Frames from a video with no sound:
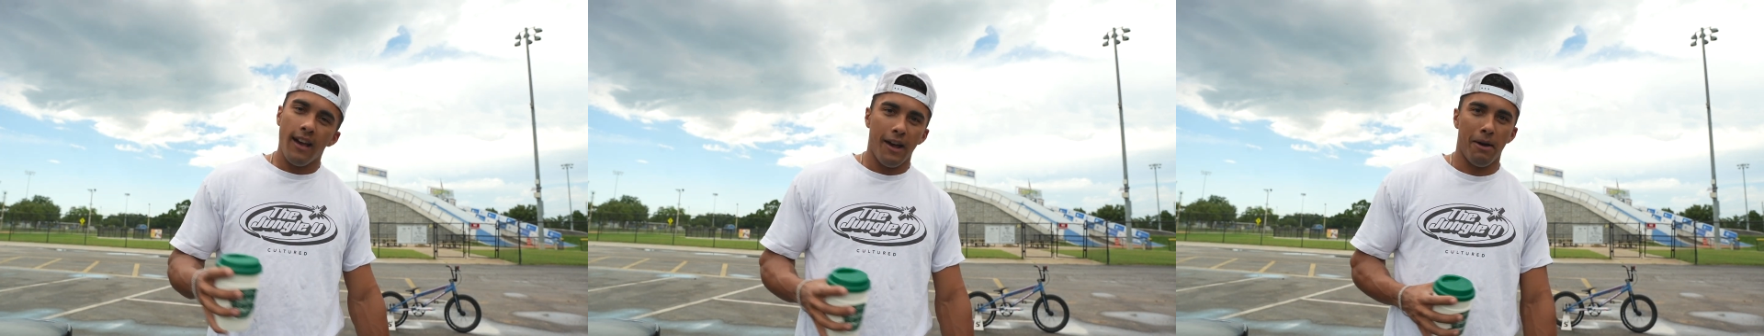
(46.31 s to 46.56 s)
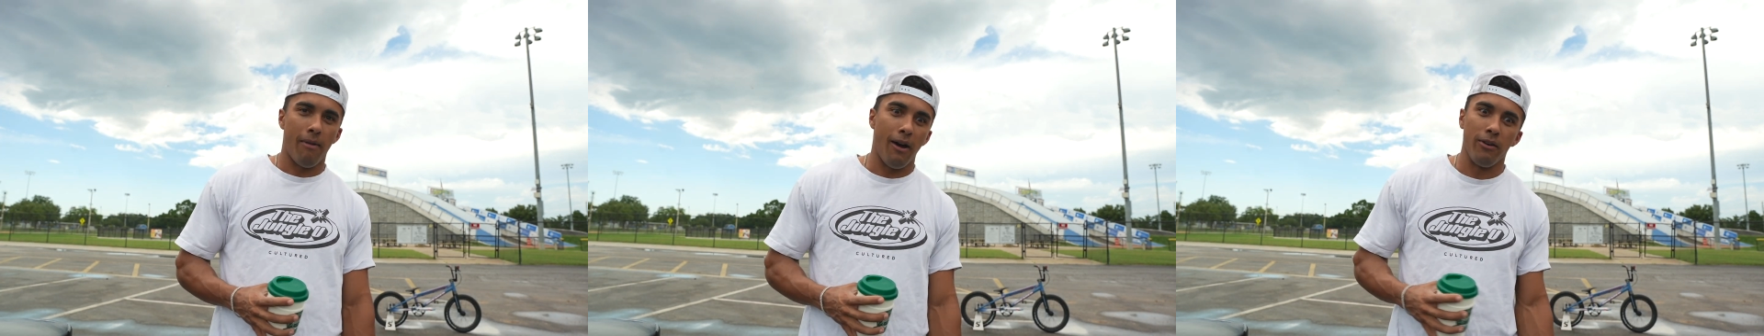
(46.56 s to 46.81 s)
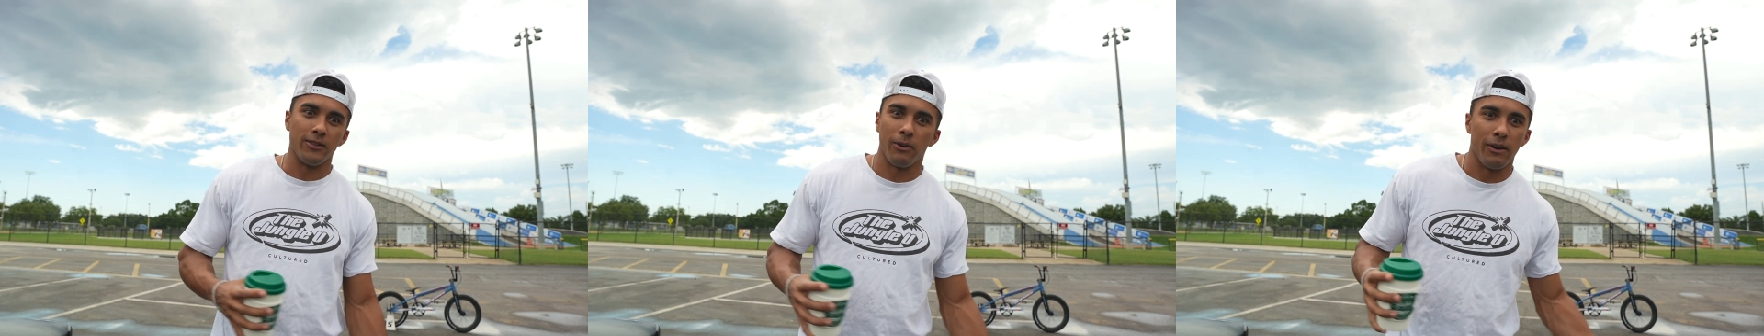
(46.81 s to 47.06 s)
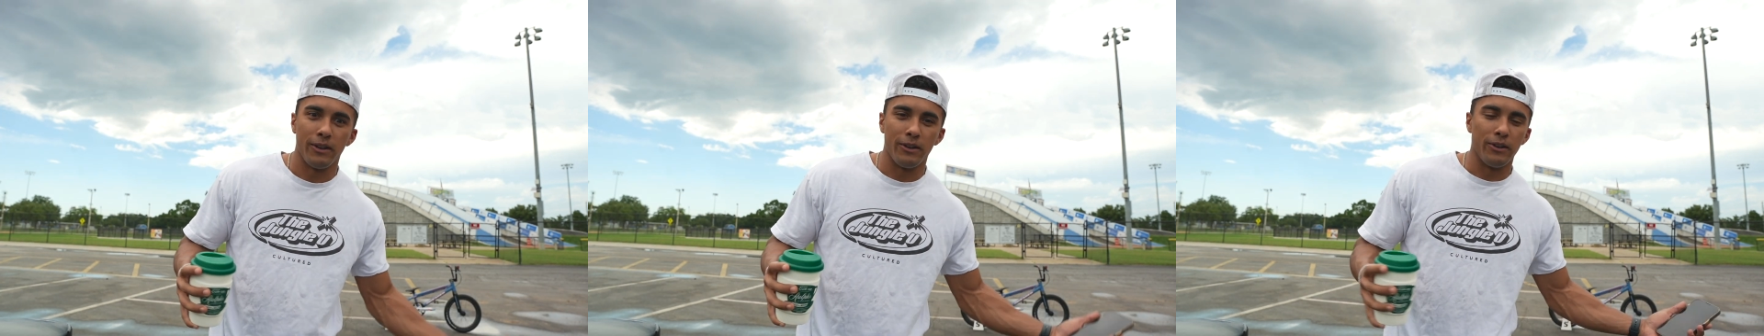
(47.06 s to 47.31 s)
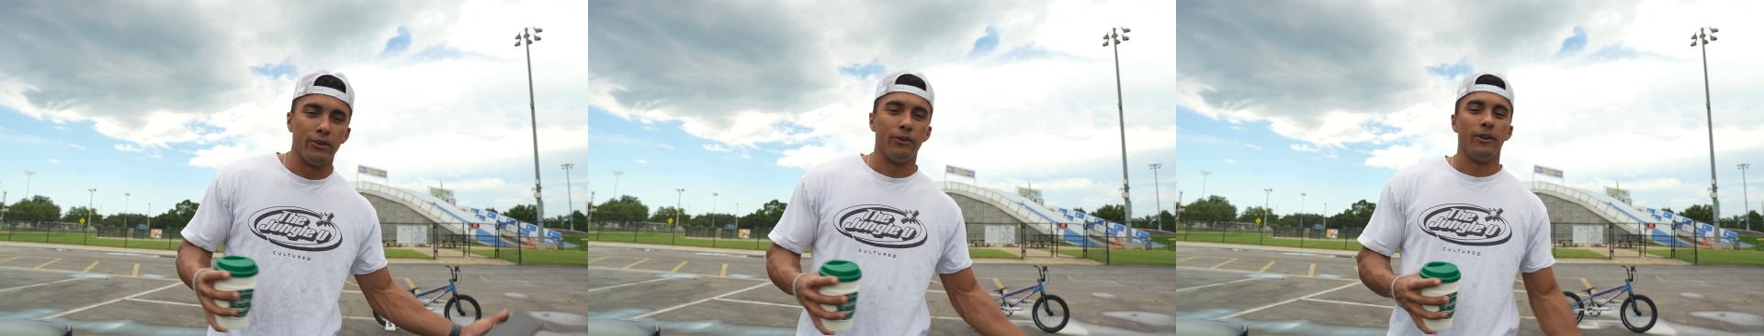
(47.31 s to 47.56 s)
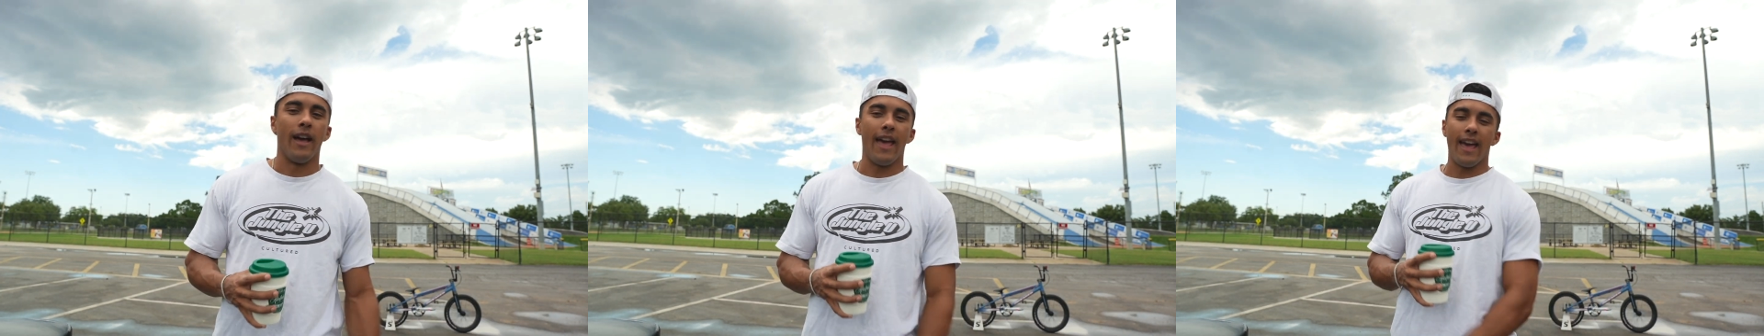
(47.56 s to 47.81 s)
I always wanted to do,
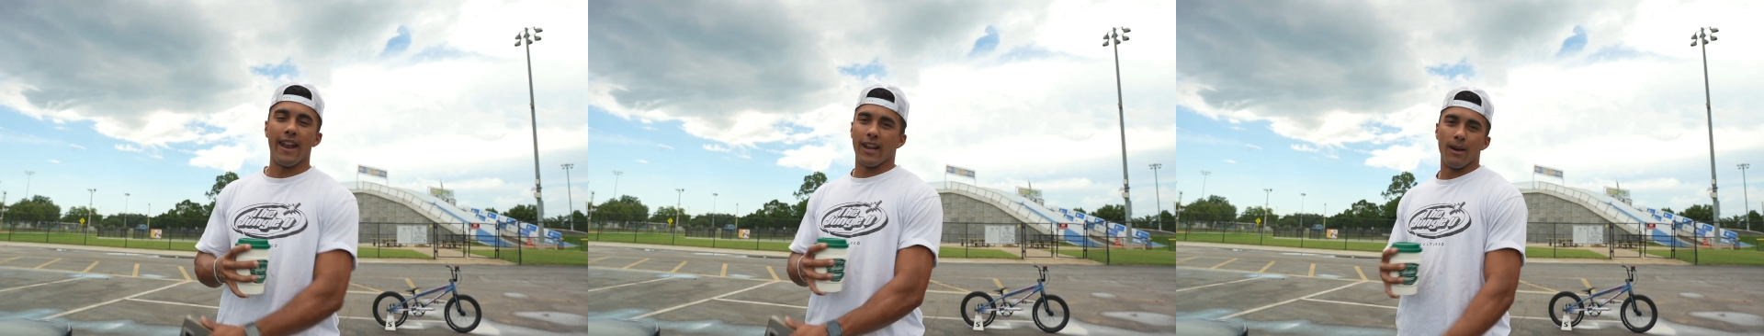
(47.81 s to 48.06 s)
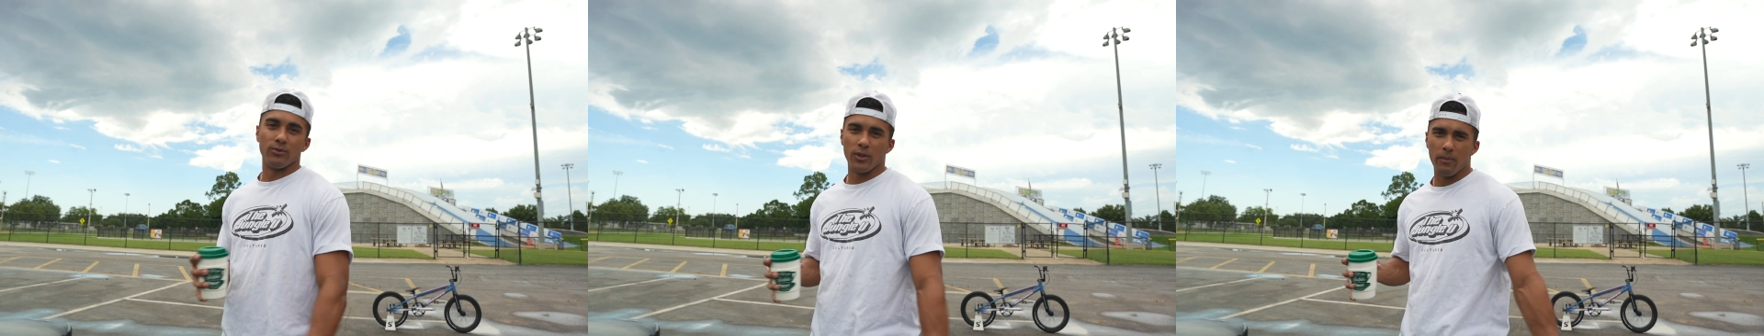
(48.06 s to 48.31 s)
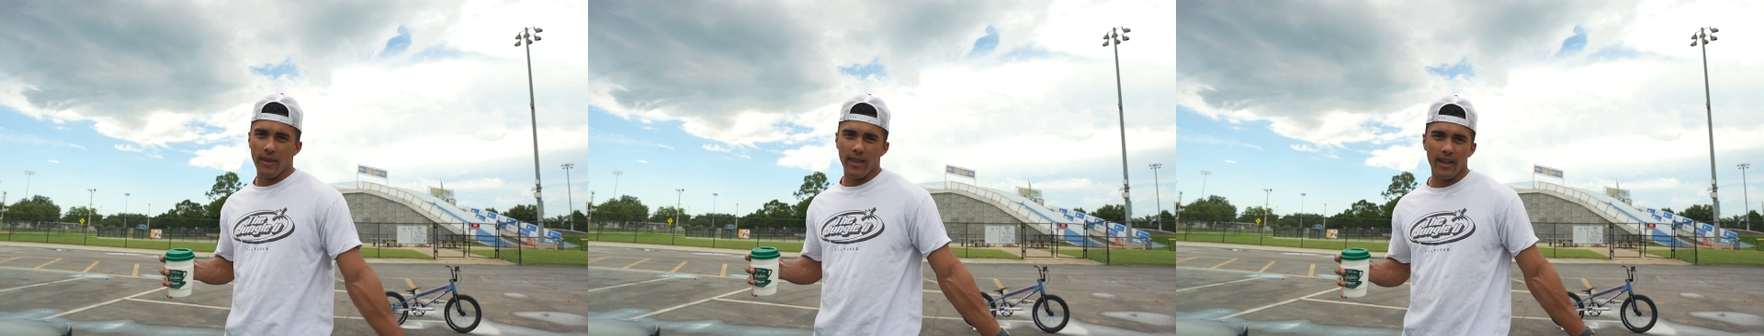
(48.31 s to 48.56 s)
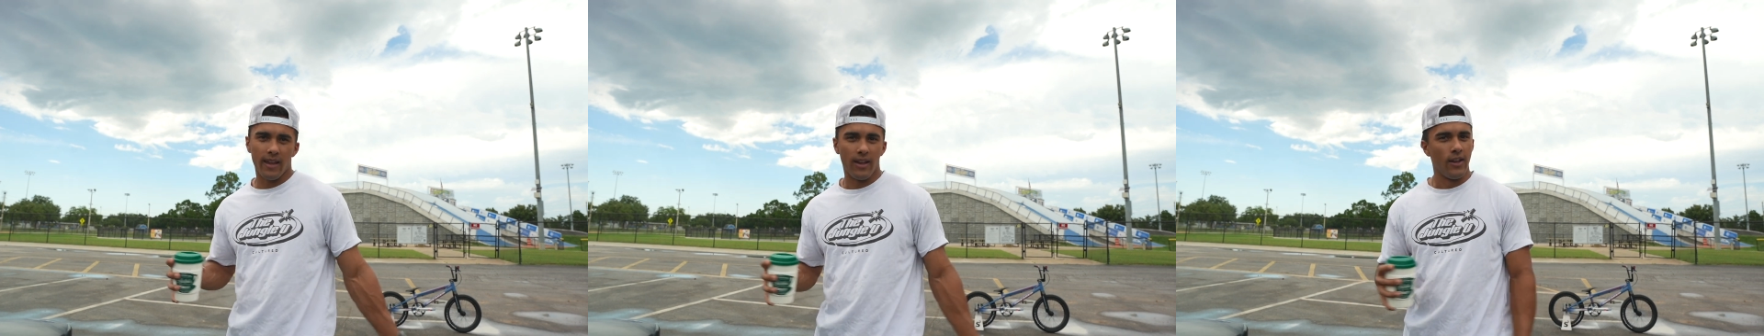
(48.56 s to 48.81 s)
and it comes with being